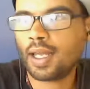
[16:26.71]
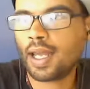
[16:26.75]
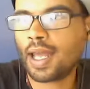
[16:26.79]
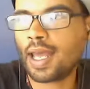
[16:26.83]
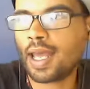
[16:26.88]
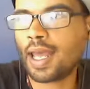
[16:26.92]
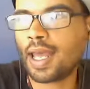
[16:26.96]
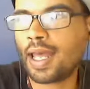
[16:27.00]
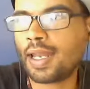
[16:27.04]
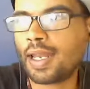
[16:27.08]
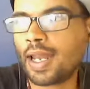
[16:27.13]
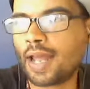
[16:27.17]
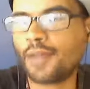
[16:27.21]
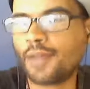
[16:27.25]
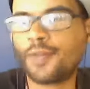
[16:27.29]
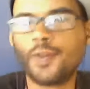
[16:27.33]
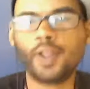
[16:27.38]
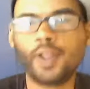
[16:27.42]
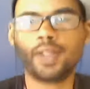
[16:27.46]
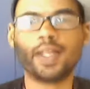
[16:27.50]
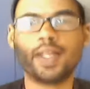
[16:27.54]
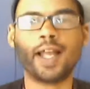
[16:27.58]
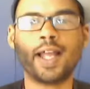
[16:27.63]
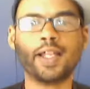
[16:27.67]
And I
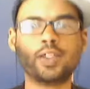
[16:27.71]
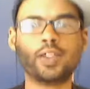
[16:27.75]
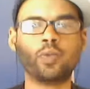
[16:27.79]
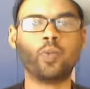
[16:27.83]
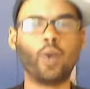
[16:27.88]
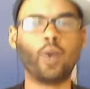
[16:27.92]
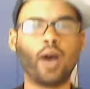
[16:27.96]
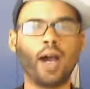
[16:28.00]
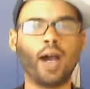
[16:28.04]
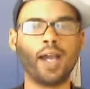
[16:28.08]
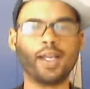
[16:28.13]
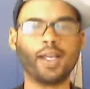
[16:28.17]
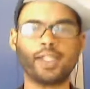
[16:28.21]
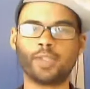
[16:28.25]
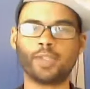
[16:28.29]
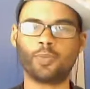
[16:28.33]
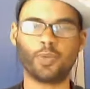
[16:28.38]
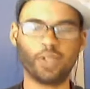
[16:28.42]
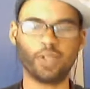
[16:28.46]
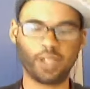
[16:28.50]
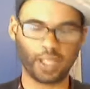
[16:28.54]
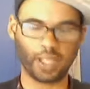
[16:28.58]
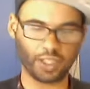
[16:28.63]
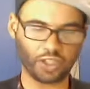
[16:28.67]
think that's why is
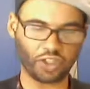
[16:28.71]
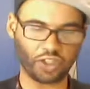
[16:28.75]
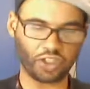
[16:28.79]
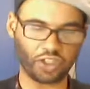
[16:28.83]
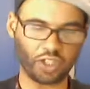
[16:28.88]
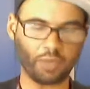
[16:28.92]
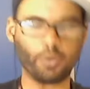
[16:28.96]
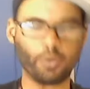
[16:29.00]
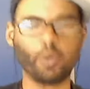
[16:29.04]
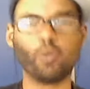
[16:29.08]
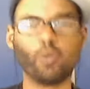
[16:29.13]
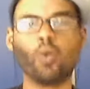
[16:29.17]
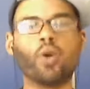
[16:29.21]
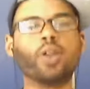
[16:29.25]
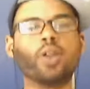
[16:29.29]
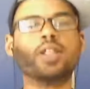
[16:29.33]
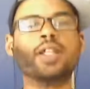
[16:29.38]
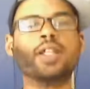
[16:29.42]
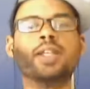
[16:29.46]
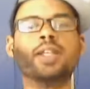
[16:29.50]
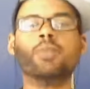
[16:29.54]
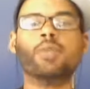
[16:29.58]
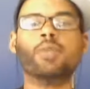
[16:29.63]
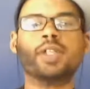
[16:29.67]
because Jimmy Ward
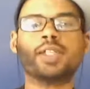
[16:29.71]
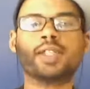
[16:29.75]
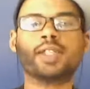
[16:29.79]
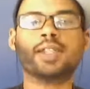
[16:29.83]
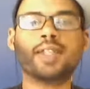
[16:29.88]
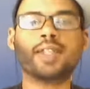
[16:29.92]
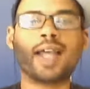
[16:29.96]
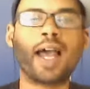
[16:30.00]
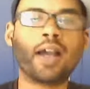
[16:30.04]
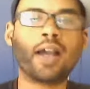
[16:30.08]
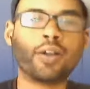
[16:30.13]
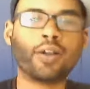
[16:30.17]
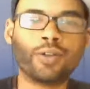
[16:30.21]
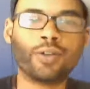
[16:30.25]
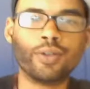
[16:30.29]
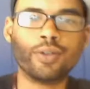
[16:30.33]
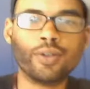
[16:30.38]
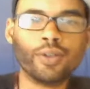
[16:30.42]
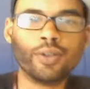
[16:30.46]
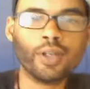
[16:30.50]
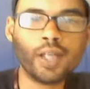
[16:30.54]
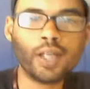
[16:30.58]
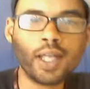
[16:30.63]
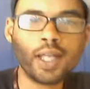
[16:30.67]
didn't miss a tackle.
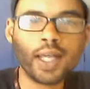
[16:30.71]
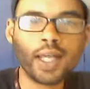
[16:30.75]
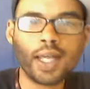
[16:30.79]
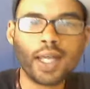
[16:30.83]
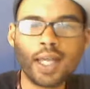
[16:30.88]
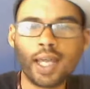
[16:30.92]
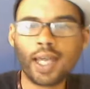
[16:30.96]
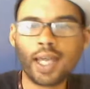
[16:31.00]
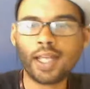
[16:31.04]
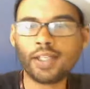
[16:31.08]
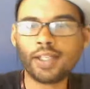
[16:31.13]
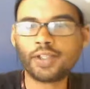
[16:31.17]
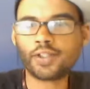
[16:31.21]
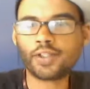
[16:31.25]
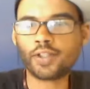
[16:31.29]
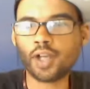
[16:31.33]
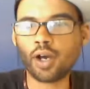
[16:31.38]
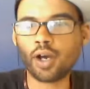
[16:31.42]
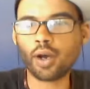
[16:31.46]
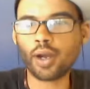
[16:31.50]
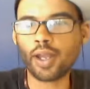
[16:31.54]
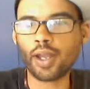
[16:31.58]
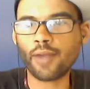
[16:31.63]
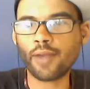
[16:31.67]
And
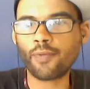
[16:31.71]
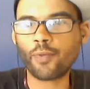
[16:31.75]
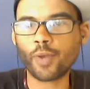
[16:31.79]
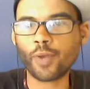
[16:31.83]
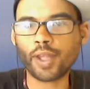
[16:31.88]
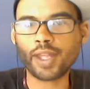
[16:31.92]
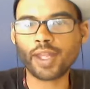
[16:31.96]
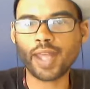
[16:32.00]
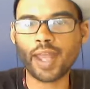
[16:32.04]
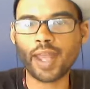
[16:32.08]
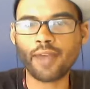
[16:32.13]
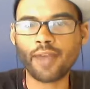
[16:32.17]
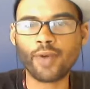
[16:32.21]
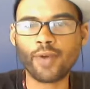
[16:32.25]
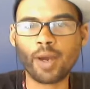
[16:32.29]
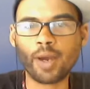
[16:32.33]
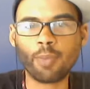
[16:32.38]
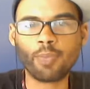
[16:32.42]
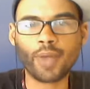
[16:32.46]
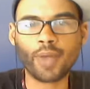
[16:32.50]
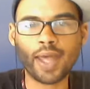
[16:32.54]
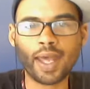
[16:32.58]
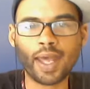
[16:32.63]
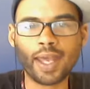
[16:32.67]
so if we gave up
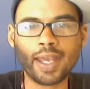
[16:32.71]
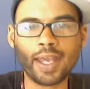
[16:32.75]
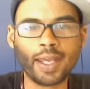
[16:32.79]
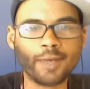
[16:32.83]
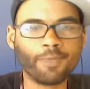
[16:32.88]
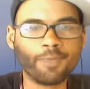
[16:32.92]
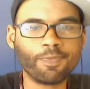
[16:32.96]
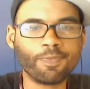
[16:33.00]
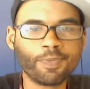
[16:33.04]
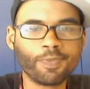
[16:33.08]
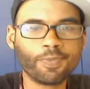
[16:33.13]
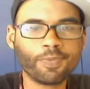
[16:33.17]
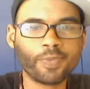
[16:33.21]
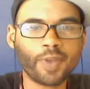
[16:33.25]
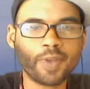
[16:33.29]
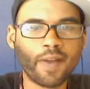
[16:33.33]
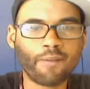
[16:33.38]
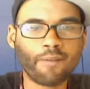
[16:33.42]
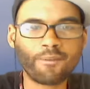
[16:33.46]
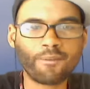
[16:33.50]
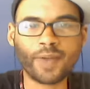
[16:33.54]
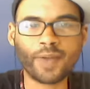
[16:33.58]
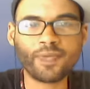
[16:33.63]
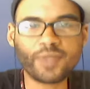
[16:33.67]
a
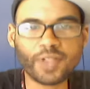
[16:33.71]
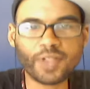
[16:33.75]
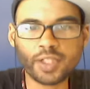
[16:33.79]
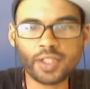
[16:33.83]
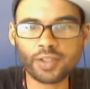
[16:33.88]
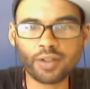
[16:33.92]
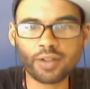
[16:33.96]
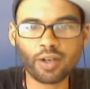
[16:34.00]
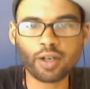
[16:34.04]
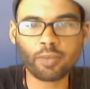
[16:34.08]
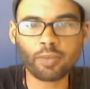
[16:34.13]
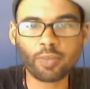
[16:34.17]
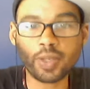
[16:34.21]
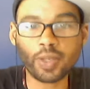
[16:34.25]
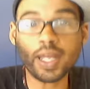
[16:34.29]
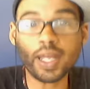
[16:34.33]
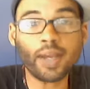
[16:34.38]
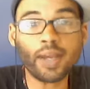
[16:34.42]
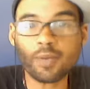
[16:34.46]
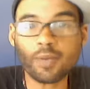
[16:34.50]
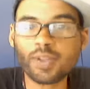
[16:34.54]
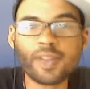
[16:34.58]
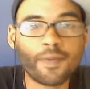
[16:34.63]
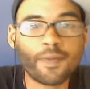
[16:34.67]
15-yard play, it
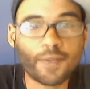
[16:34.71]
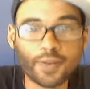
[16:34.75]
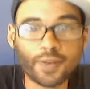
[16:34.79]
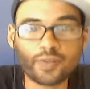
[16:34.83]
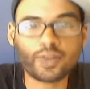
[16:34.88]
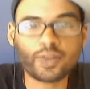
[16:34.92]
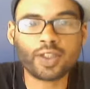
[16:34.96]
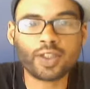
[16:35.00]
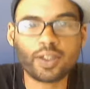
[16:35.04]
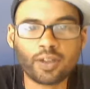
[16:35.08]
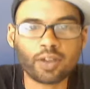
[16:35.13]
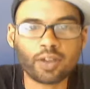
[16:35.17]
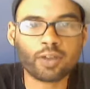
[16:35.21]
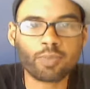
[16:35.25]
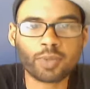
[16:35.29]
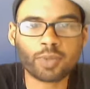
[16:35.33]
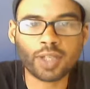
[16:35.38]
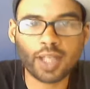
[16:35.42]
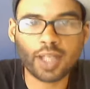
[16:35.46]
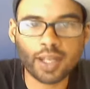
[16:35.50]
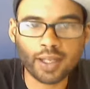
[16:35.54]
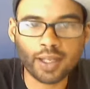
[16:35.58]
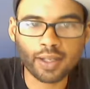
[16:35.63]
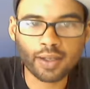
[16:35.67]
was a 15-yard
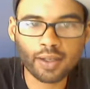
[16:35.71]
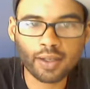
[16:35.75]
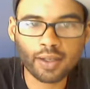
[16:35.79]
play.